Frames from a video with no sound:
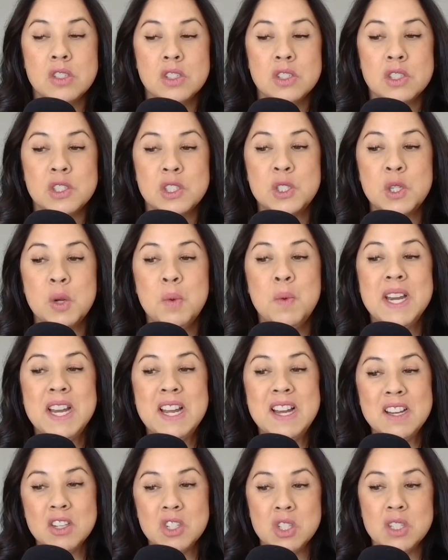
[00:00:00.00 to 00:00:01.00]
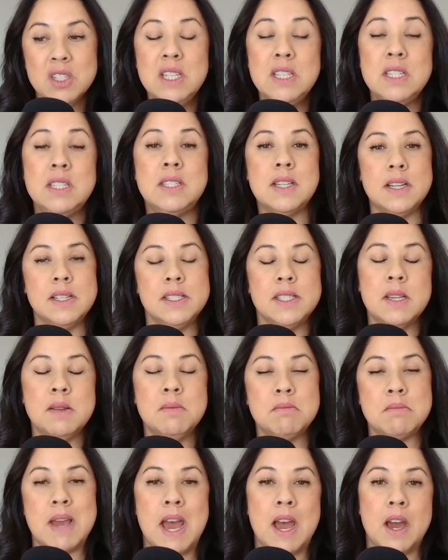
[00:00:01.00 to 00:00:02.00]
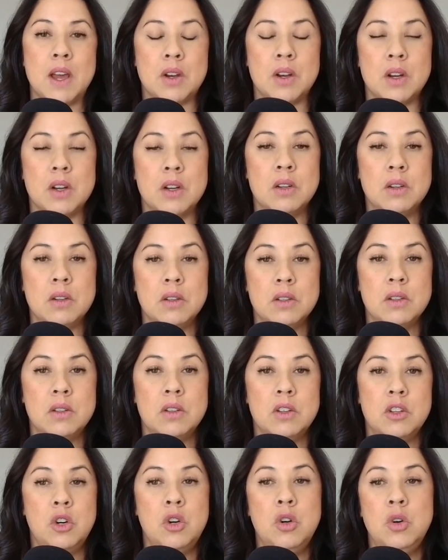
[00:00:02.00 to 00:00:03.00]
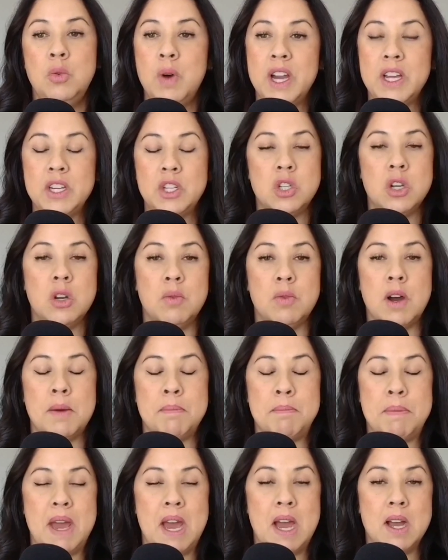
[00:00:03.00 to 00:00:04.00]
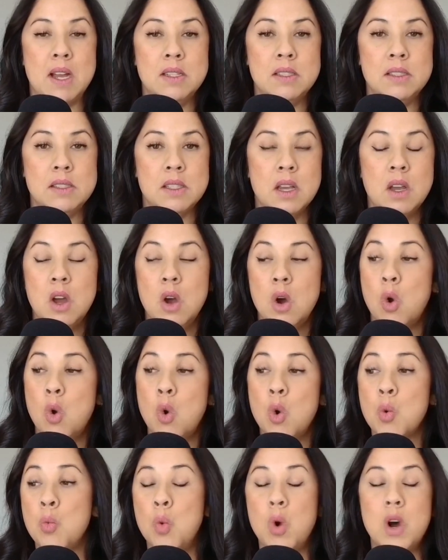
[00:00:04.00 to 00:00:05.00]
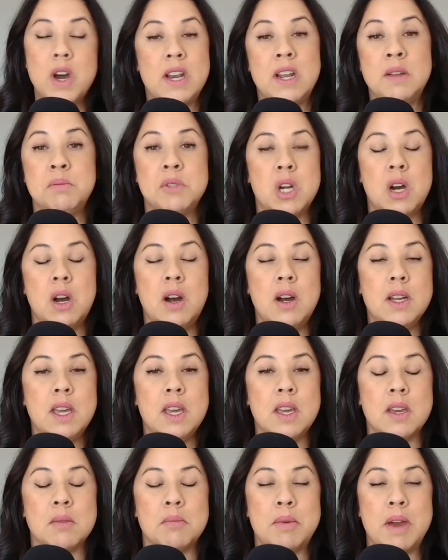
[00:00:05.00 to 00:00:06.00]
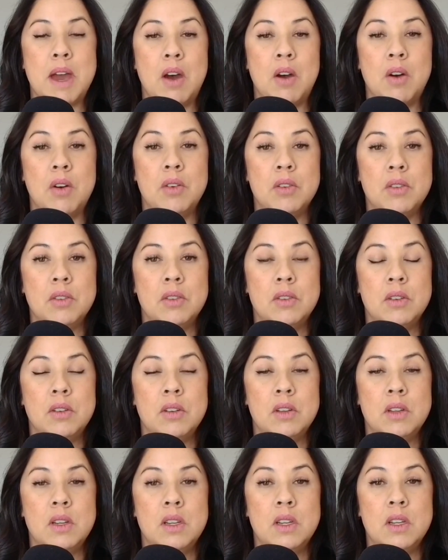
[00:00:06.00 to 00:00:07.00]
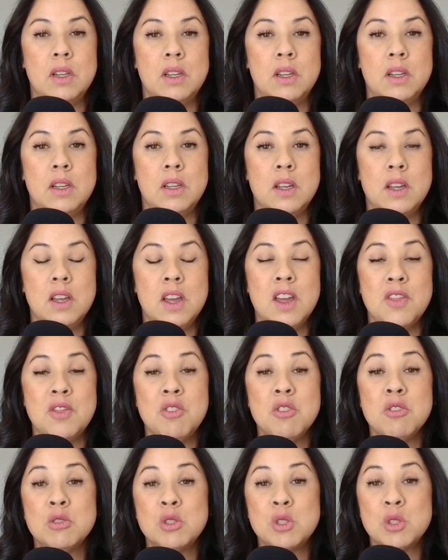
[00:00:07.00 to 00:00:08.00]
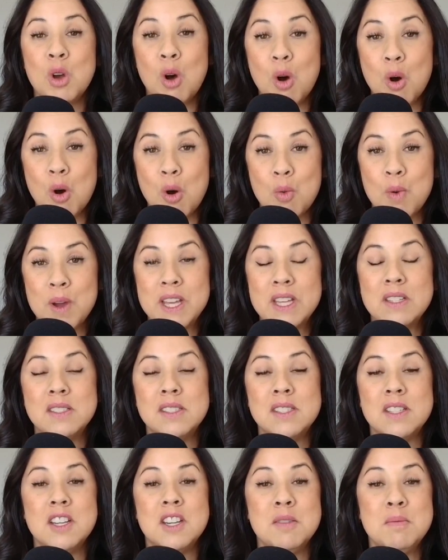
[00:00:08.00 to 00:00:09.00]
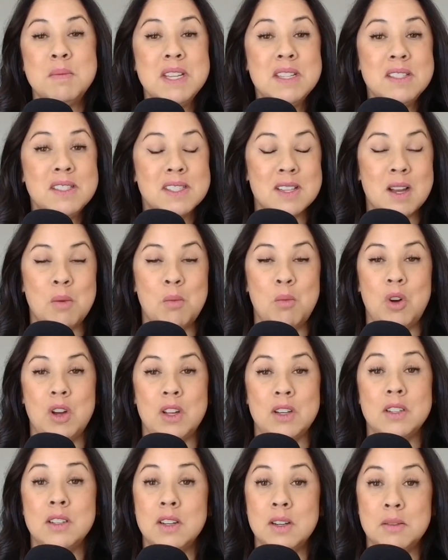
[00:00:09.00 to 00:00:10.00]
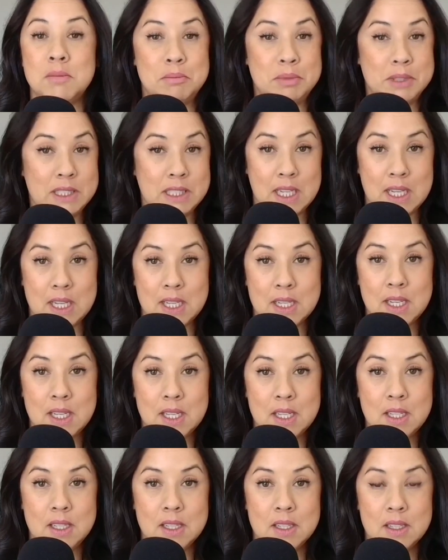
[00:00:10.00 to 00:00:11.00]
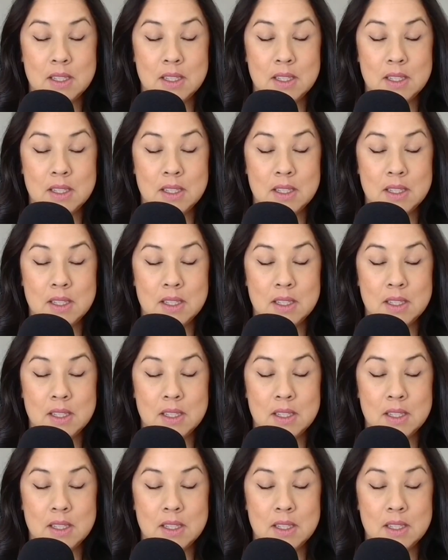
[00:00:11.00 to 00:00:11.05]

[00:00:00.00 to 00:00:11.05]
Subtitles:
So it actually doesn't matter who I show up as or what I'm talking about. There's always going to be someone complaining